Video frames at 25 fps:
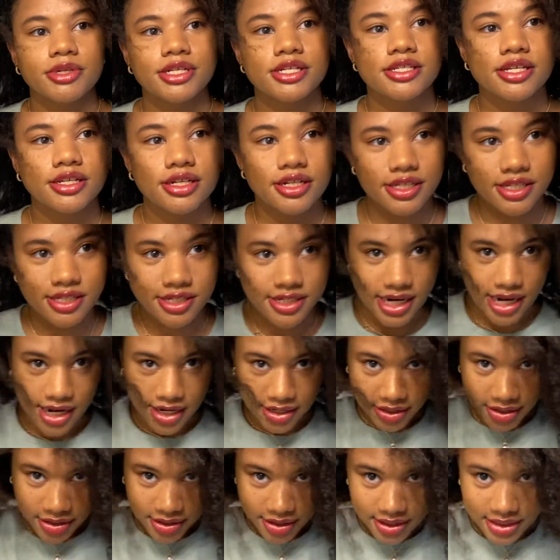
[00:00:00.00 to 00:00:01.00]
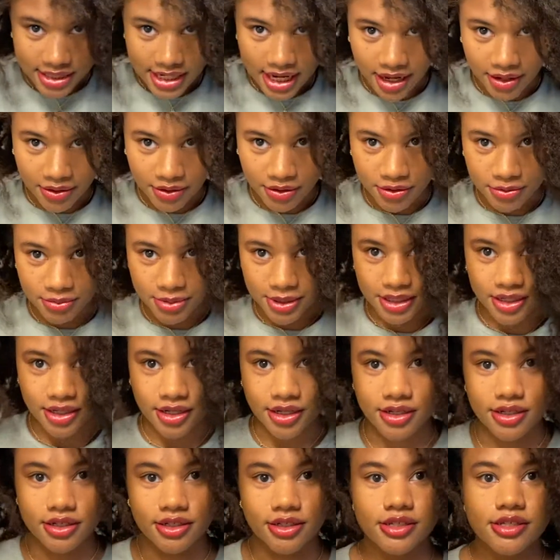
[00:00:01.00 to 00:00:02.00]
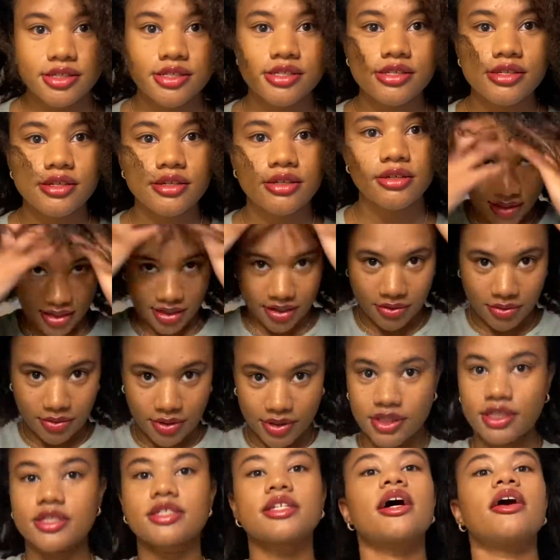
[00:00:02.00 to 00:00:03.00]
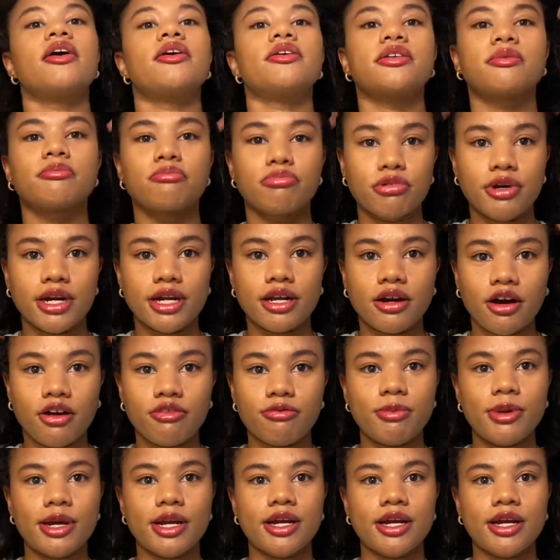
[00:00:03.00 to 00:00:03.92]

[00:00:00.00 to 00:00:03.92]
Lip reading: just gonna stand on the towel because I don't want the towel to break off my